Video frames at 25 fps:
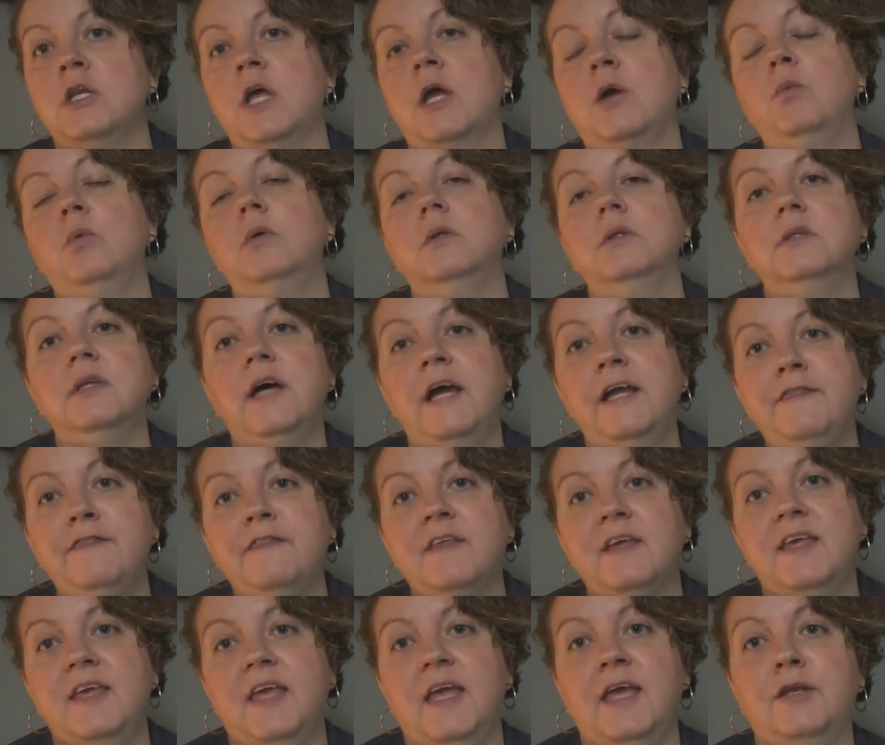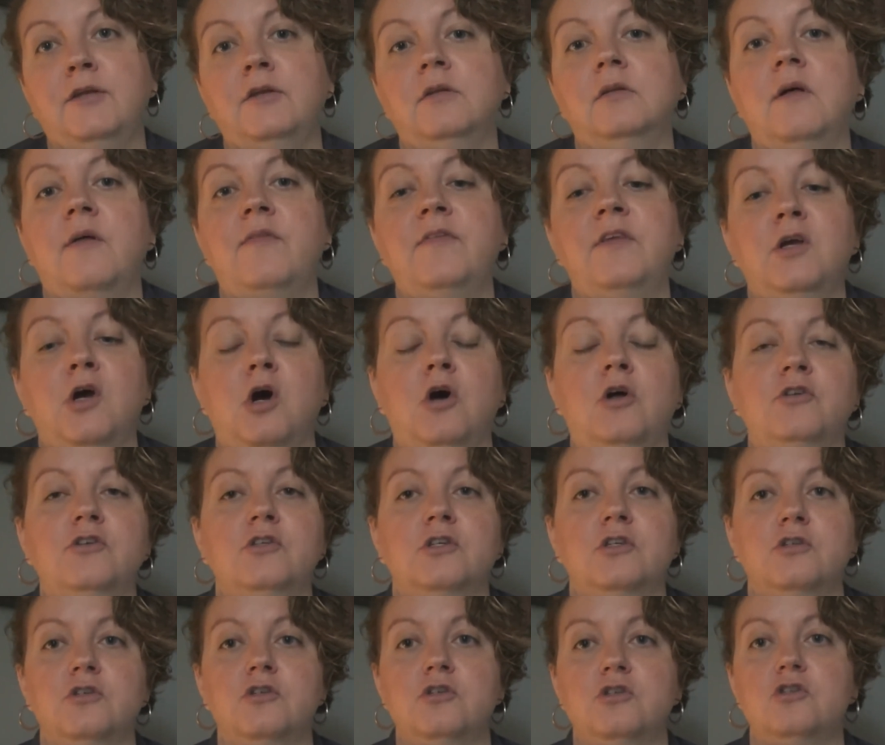I will light the candle on the
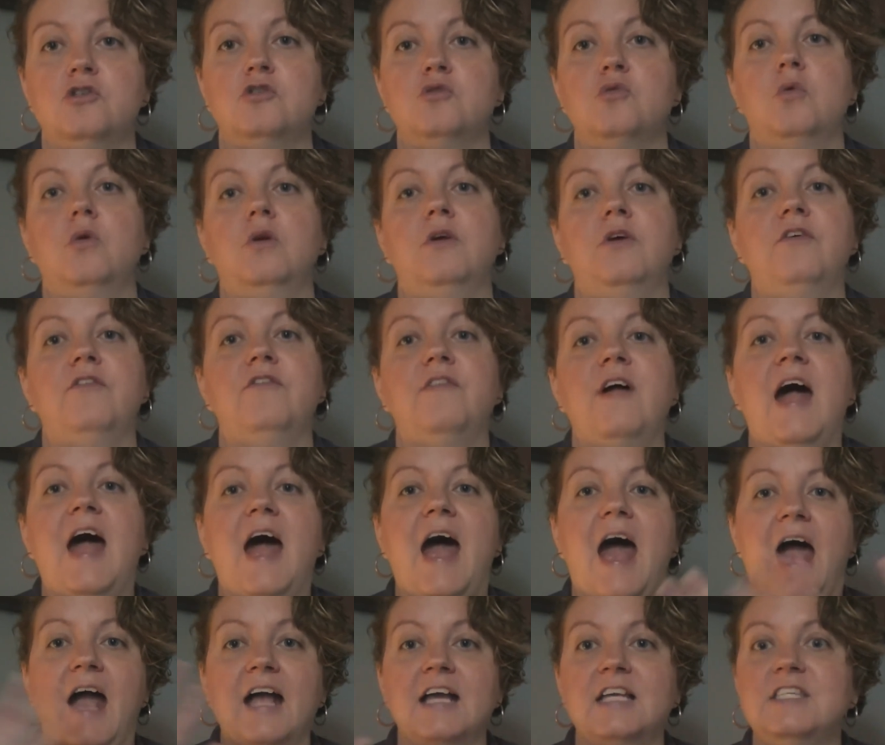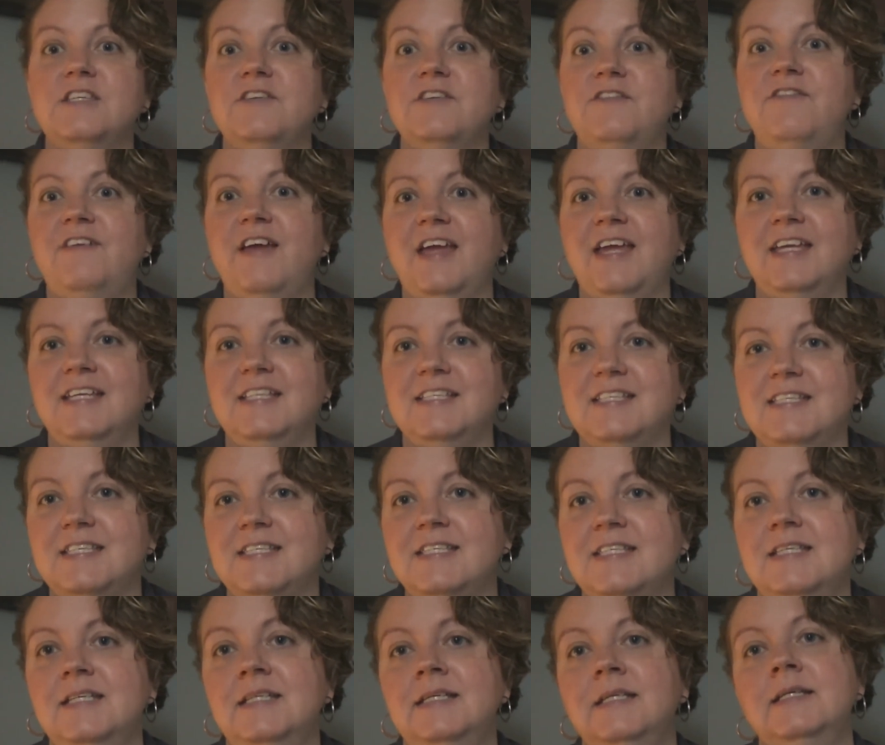altar to sort of activate
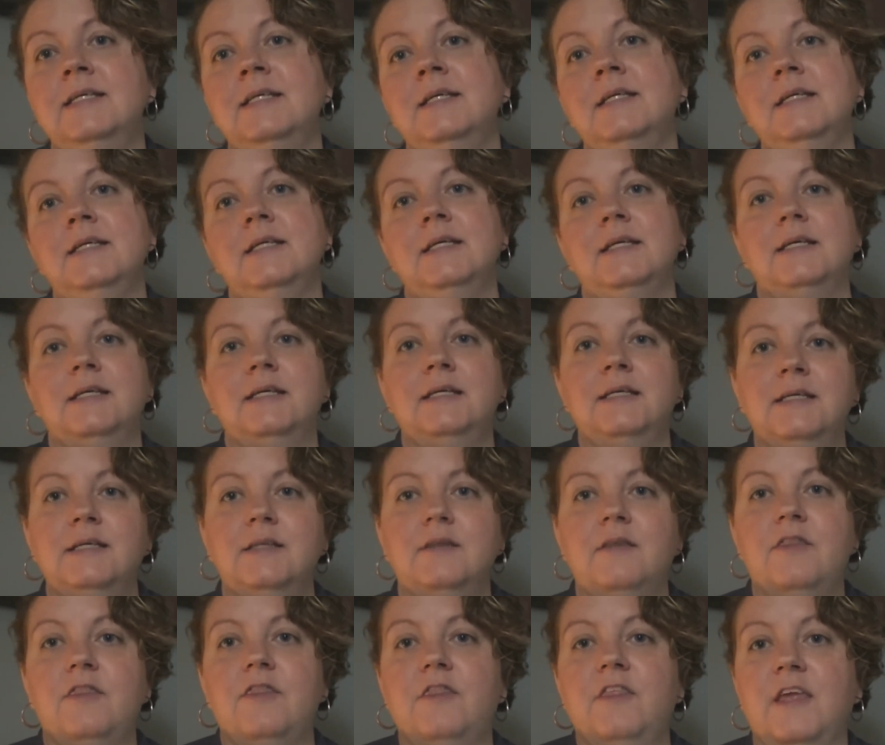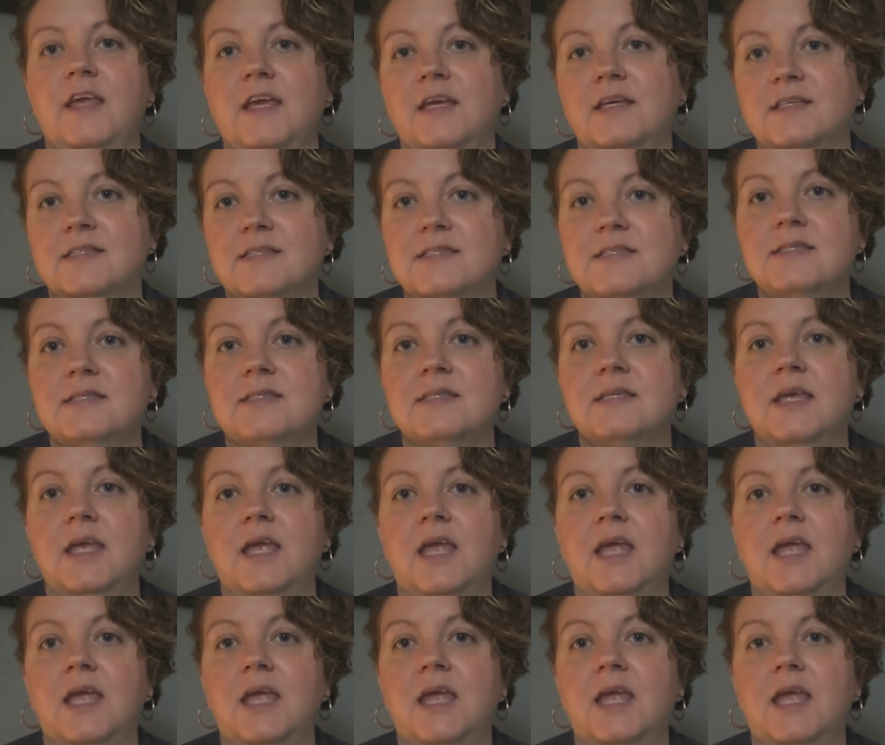things.